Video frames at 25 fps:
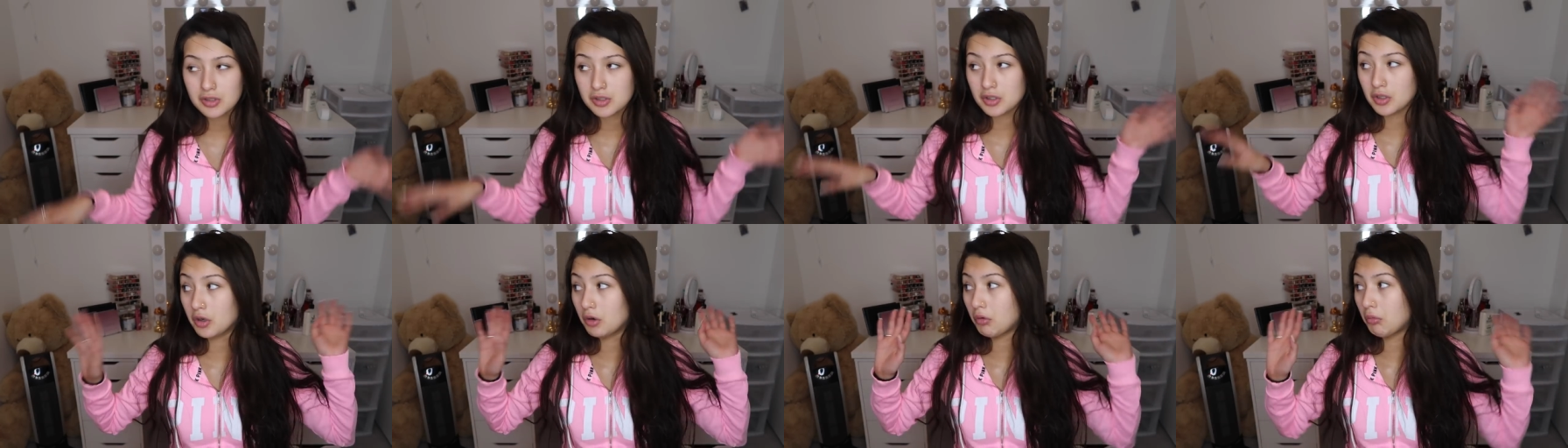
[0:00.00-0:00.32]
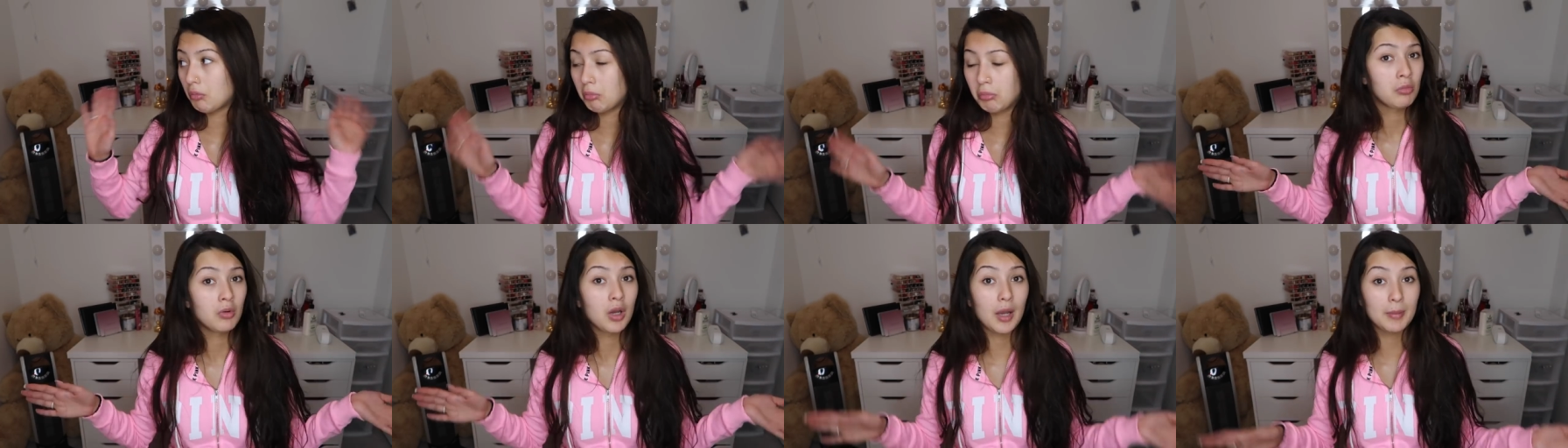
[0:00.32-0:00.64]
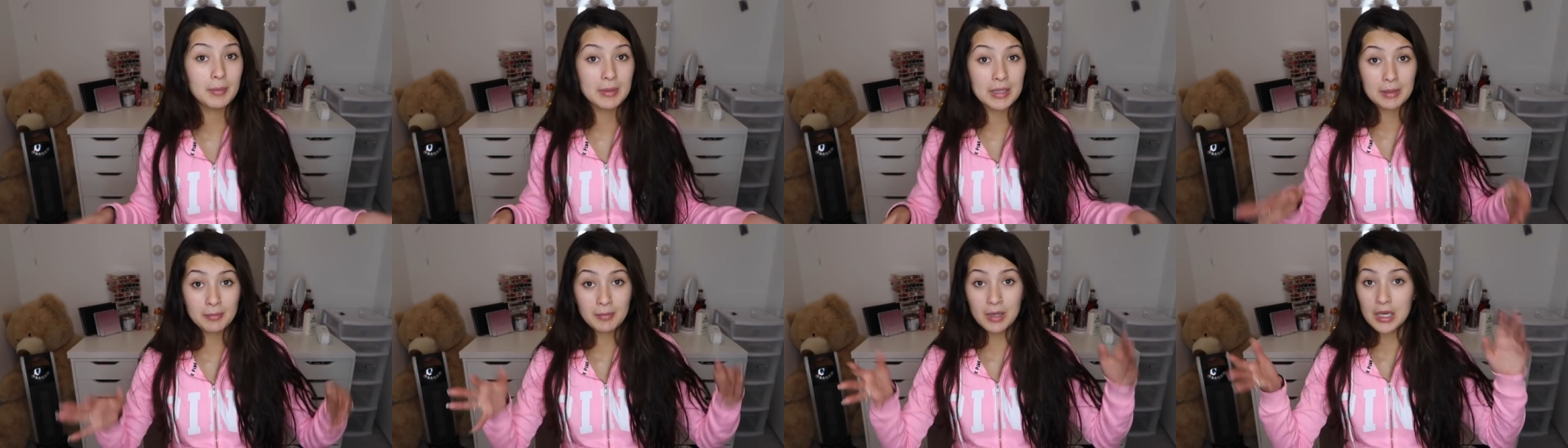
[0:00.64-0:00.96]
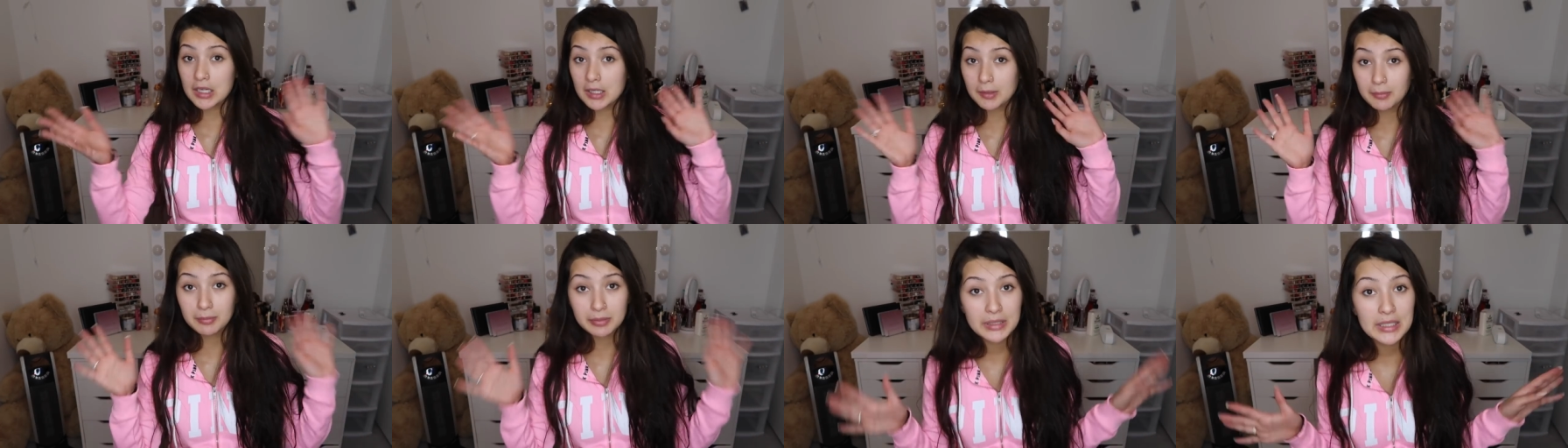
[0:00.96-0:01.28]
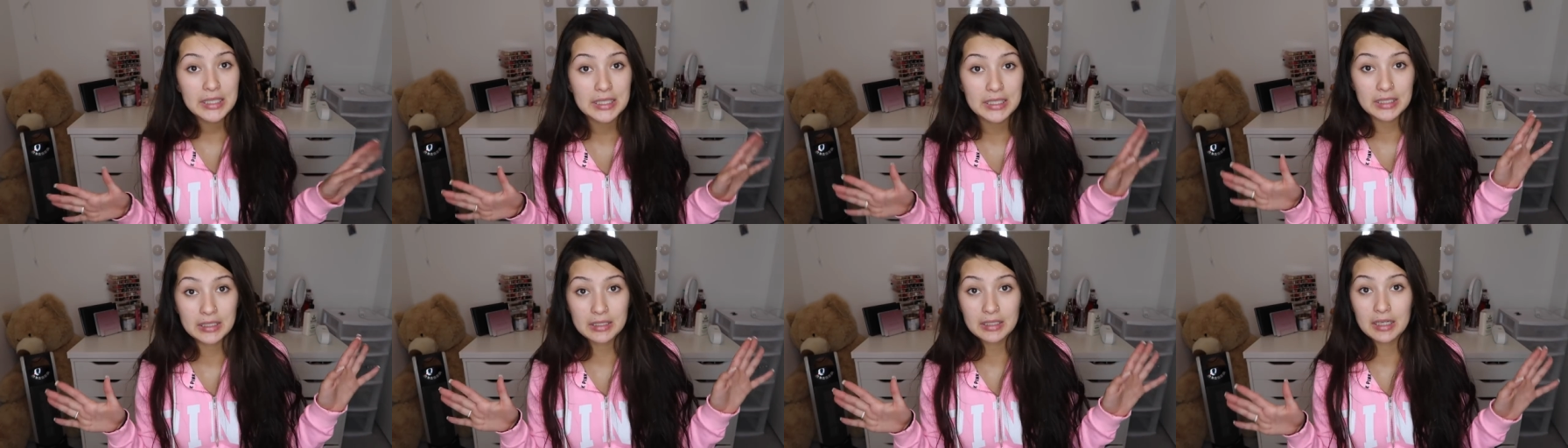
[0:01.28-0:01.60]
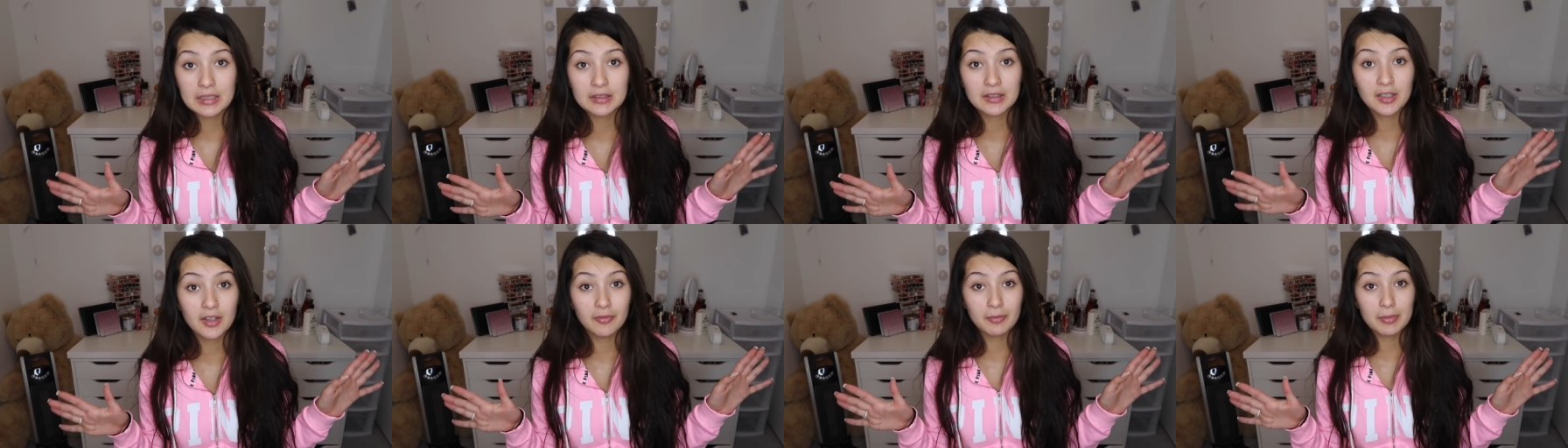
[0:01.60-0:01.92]
So, I mean, I'm not complaining.
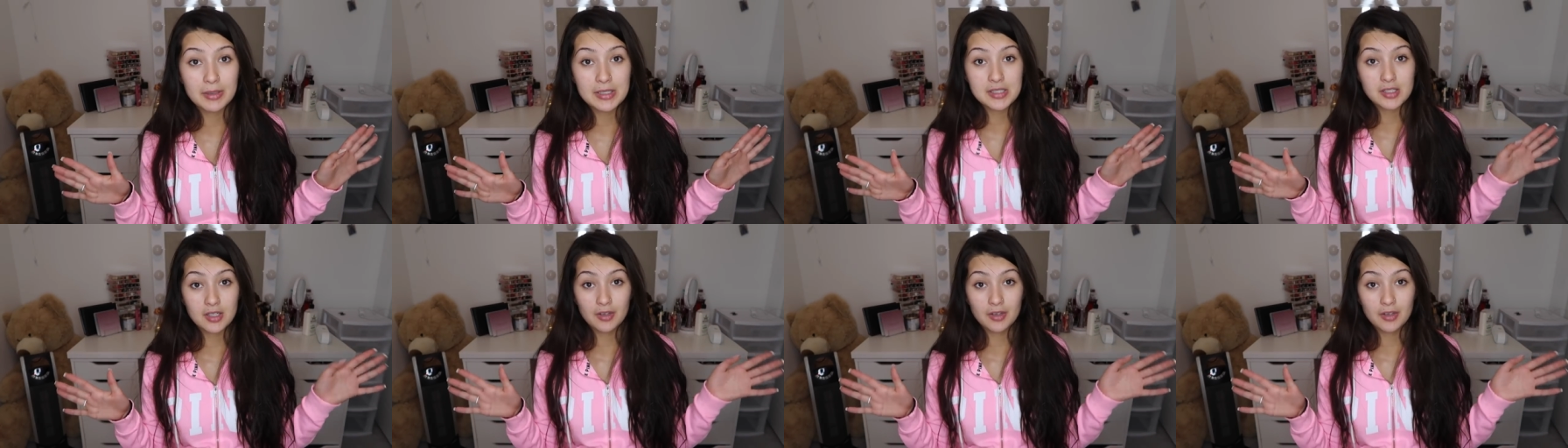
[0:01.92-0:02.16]
I love my